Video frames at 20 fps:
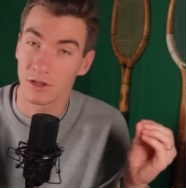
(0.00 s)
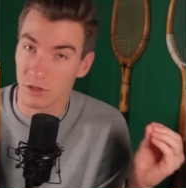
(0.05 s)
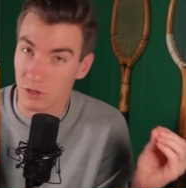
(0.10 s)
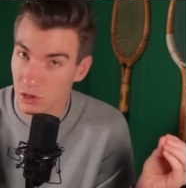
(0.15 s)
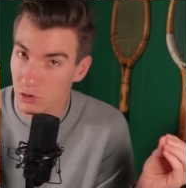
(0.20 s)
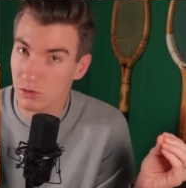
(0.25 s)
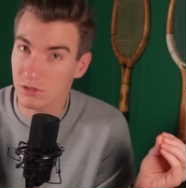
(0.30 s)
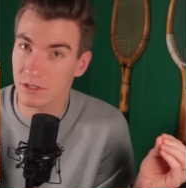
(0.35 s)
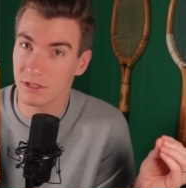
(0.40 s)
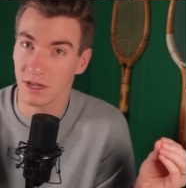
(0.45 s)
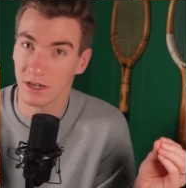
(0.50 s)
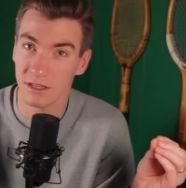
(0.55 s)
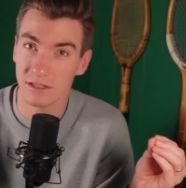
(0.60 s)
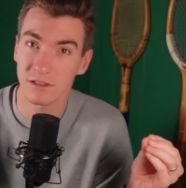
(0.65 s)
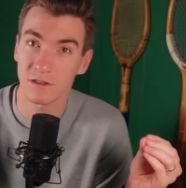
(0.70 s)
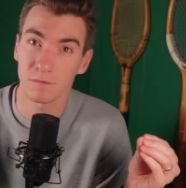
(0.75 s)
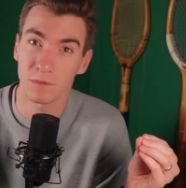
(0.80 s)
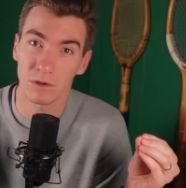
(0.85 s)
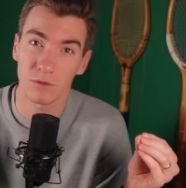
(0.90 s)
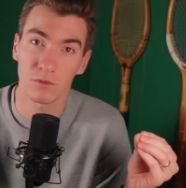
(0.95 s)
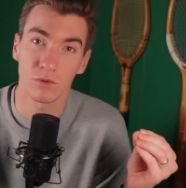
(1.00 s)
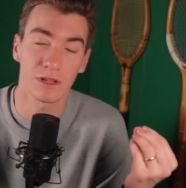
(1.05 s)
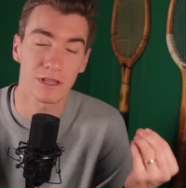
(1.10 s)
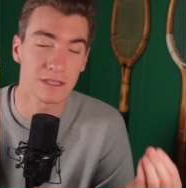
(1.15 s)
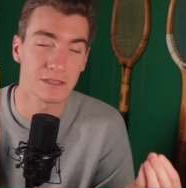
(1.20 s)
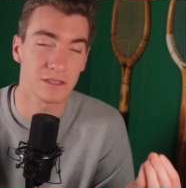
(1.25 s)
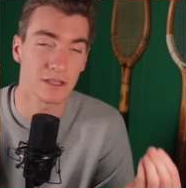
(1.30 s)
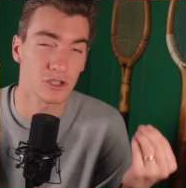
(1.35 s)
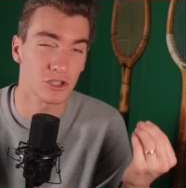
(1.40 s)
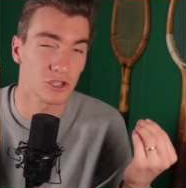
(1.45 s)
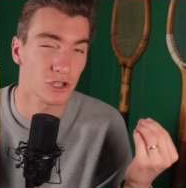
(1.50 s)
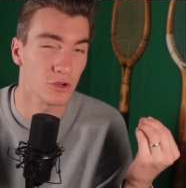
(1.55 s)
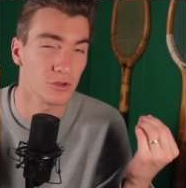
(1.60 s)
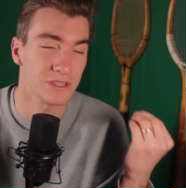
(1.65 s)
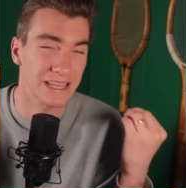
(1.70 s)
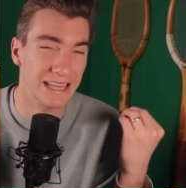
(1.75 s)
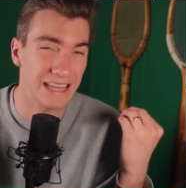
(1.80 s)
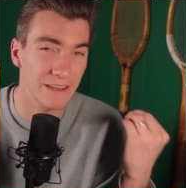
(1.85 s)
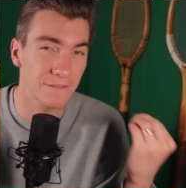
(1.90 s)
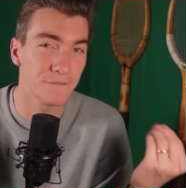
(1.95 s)
New studies have been released that
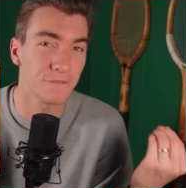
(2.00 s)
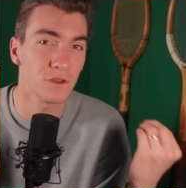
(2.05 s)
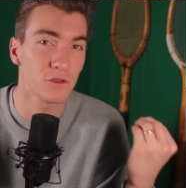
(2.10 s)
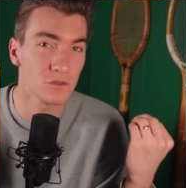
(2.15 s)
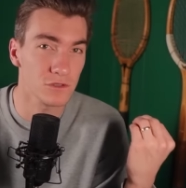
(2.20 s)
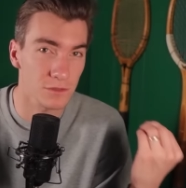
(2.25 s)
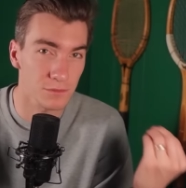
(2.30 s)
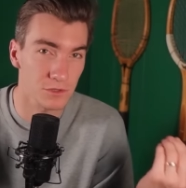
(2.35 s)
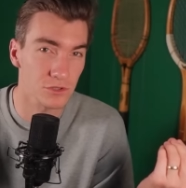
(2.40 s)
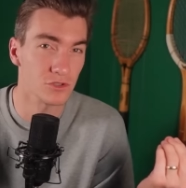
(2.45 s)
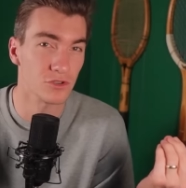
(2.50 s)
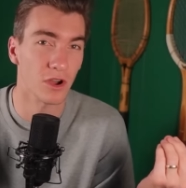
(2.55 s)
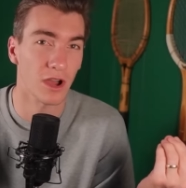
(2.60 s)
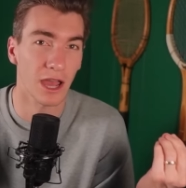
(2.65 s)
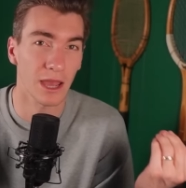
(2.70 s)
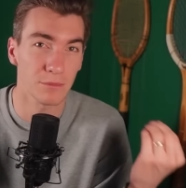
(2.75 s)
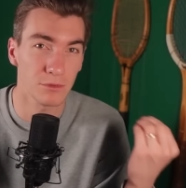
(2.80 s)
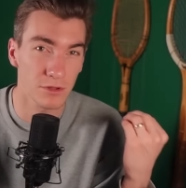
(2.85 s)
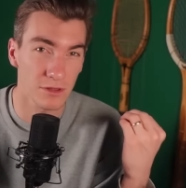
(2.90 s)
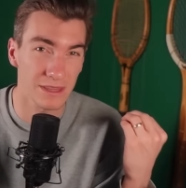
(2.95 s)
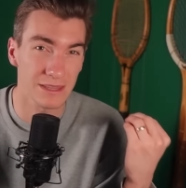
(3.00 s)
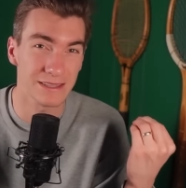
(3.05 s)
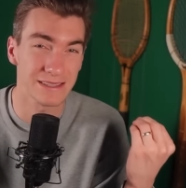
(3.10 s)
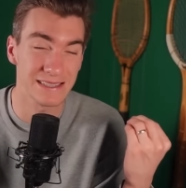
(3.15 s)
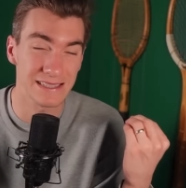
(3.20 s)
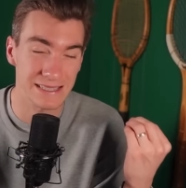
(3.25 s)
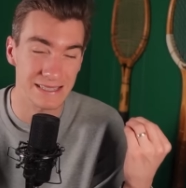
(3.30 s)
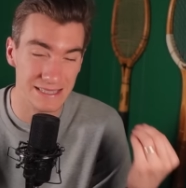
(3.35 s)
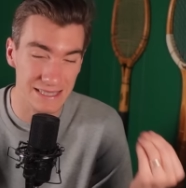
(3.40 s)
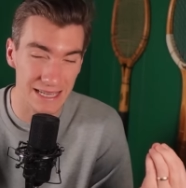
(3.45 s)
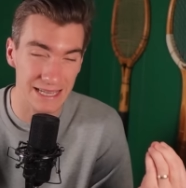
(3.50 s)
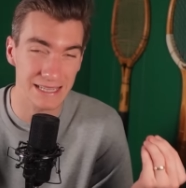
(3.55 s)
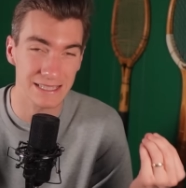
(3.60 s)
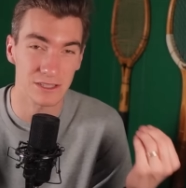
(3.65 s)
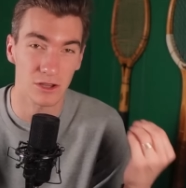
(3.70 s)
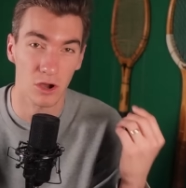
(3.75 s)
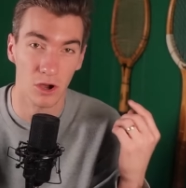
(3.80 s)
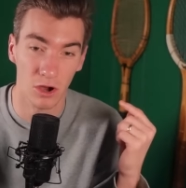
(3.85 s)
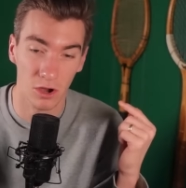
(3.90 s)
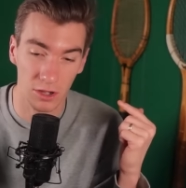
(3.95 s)
shows if you subscribe to the
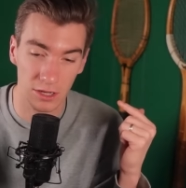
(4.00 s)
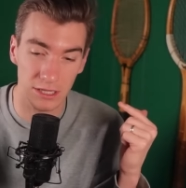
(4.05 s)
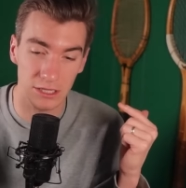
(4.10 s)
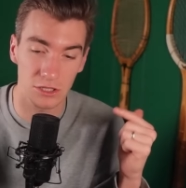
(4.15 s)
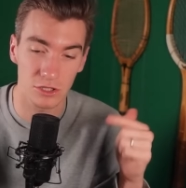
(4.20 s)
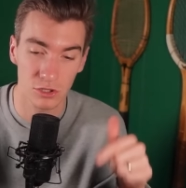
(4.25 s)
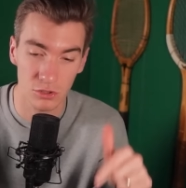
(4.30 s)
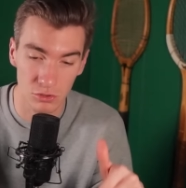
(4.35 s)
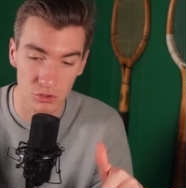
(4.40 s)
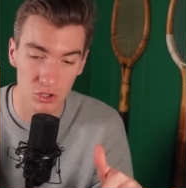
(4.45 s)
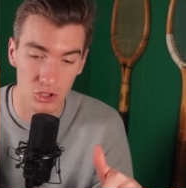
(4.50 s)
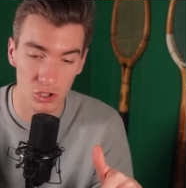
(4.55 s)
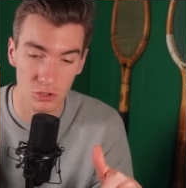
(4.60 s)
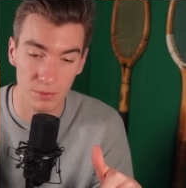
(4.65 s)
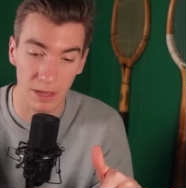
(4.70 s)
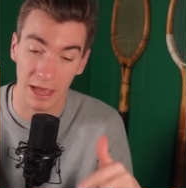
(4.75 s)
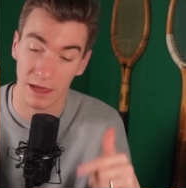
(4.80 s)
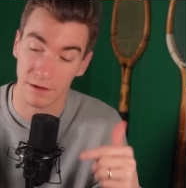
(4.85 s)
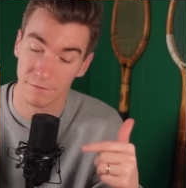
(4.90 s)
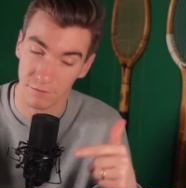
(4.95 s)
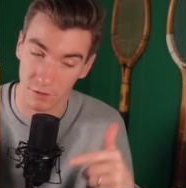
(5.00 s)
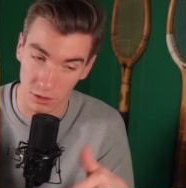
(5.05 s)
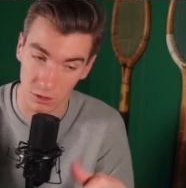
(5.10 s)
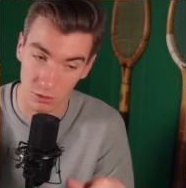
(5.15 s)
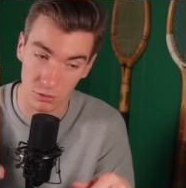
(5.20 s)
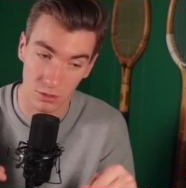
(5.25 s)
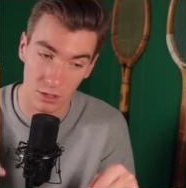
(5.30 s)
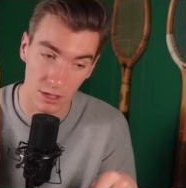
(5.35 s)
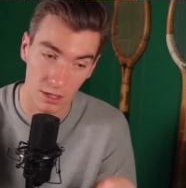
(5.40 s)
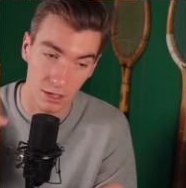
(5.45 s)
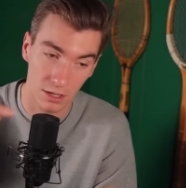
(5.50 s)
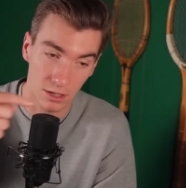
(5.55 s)
slice on YouTube and follow